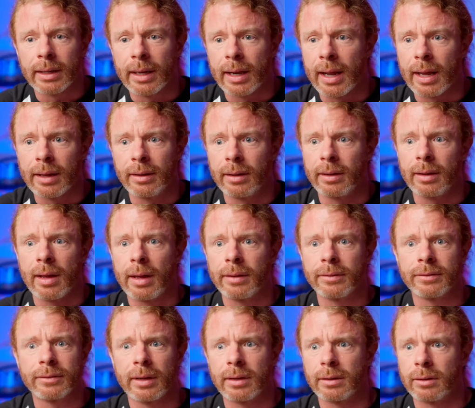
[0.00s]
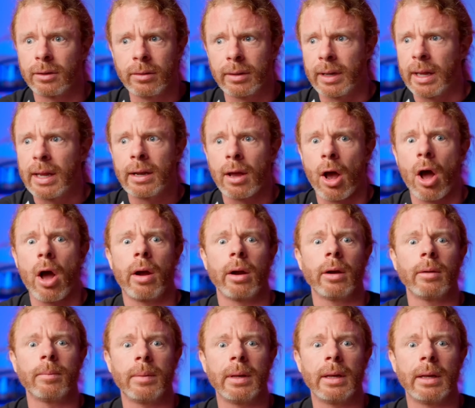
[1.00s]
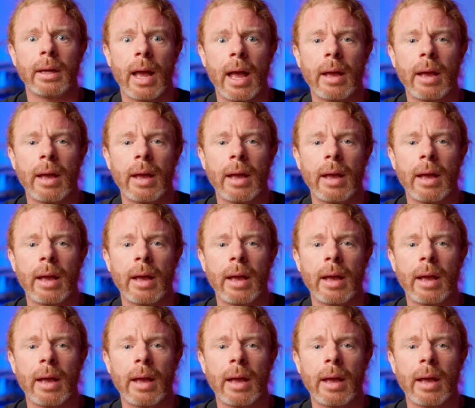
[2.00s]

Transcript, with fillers: And I, I said, dude, in a heartbeat,